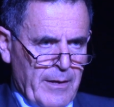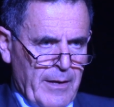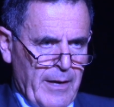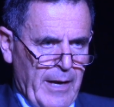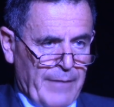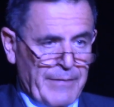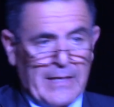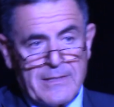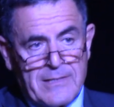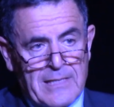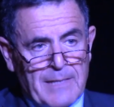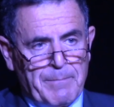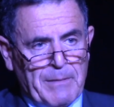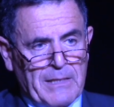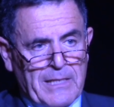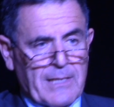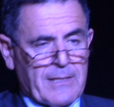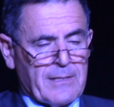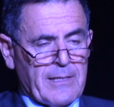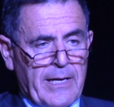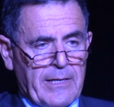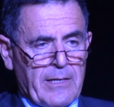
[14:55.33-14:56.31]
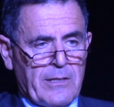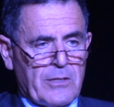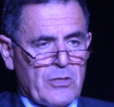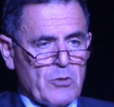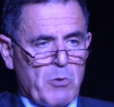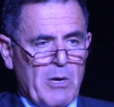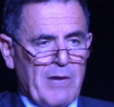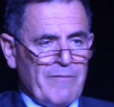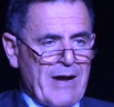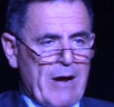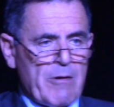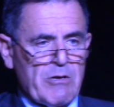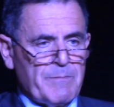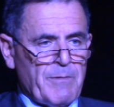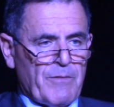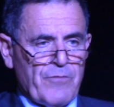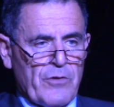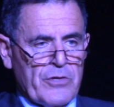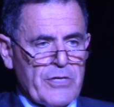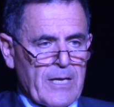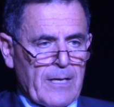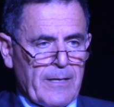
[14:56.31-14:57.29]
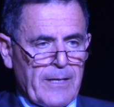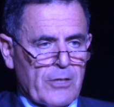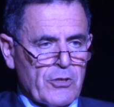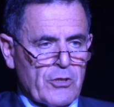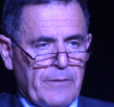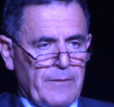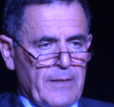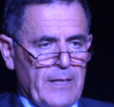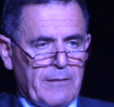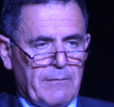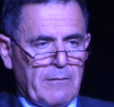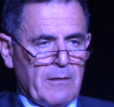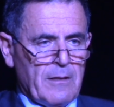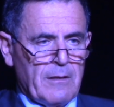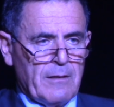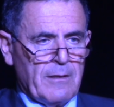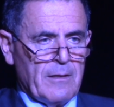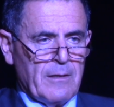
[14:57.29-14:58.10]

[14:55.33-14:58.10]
And then Tzippi decided 12 hours before the election that